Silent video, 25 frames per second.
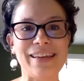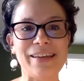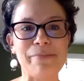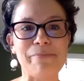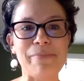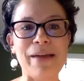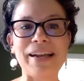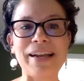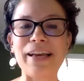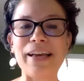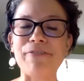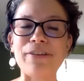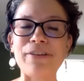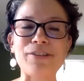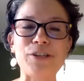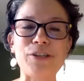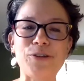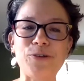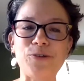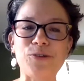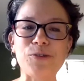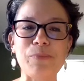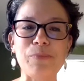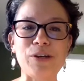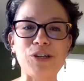Metcalf
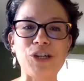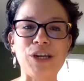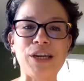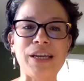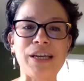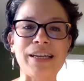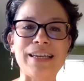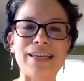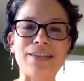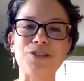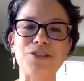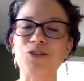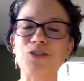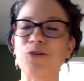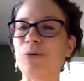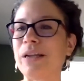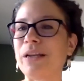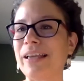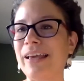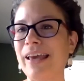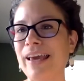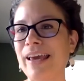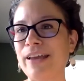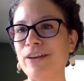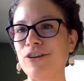Institute's mission is to
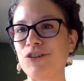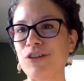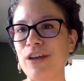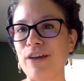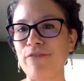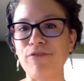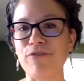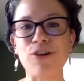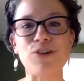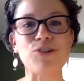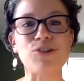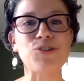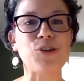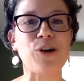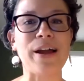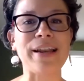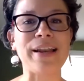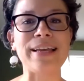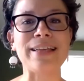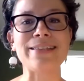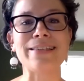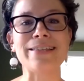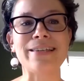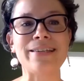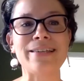engage diverse
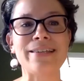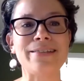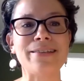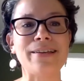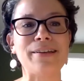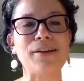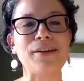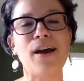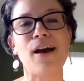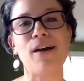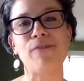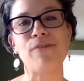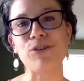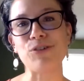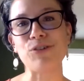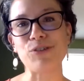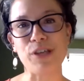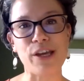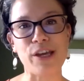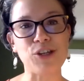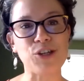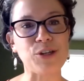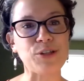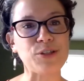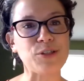audiences in
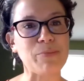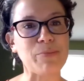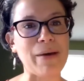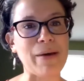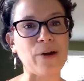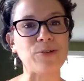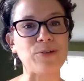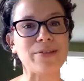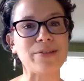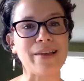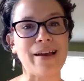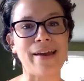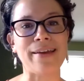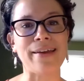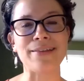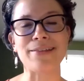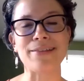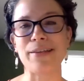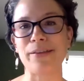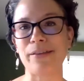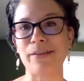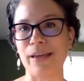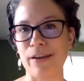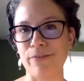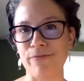conversations about science
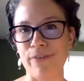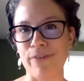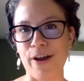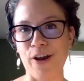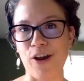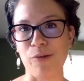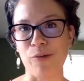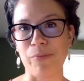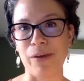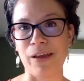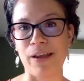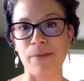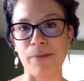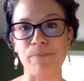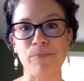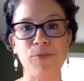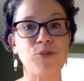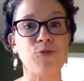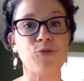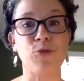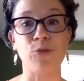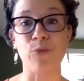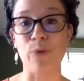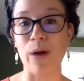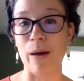and the environment
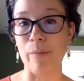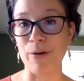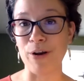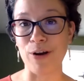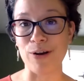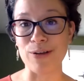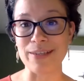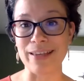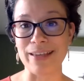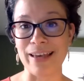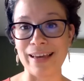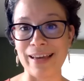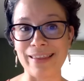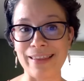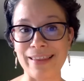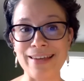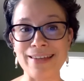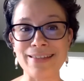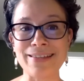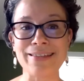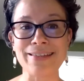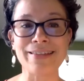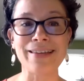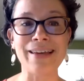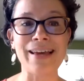through webinars like
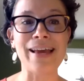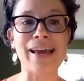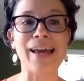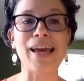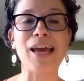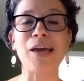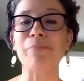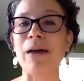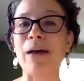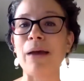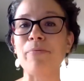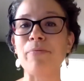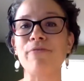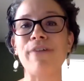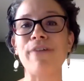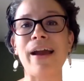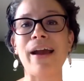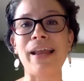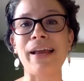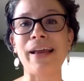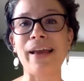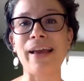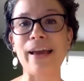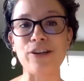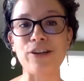this, and by
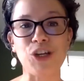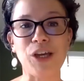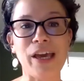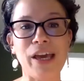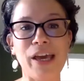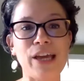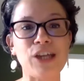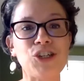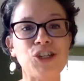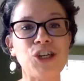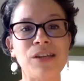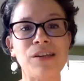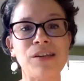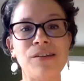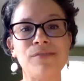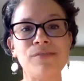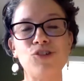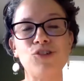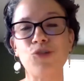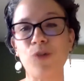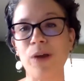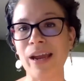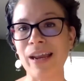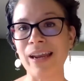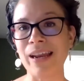providing education,
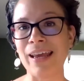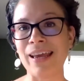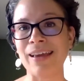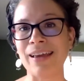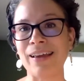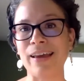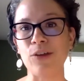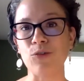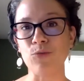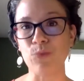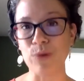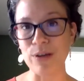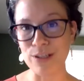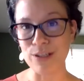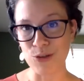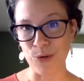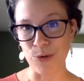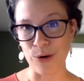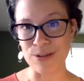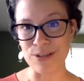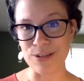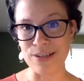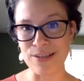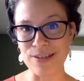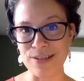training, and
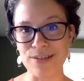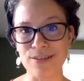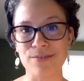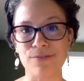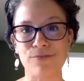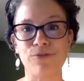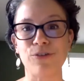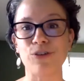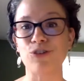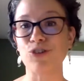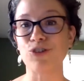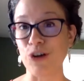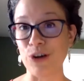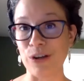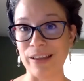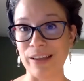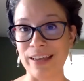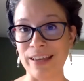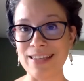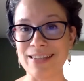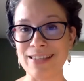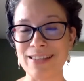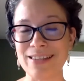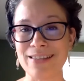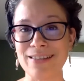resources for
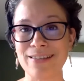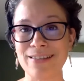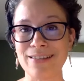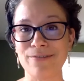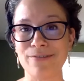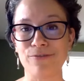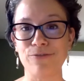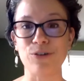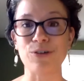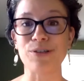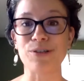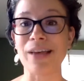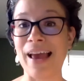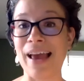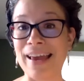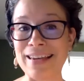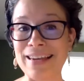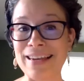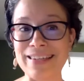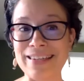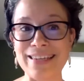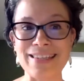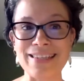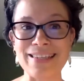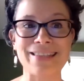journalists, for
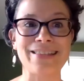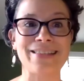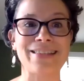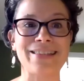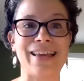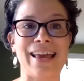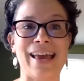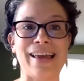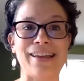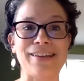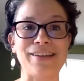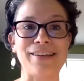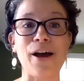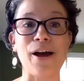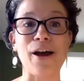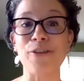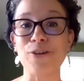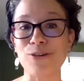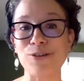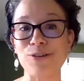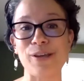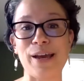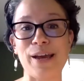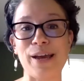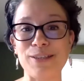scientists, and
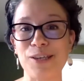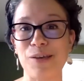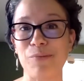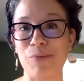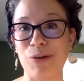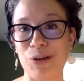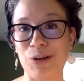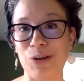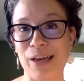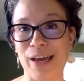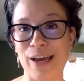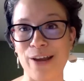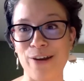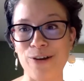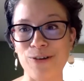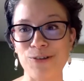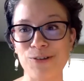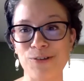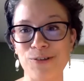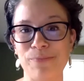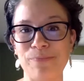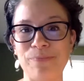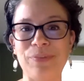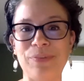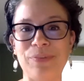other science communicators.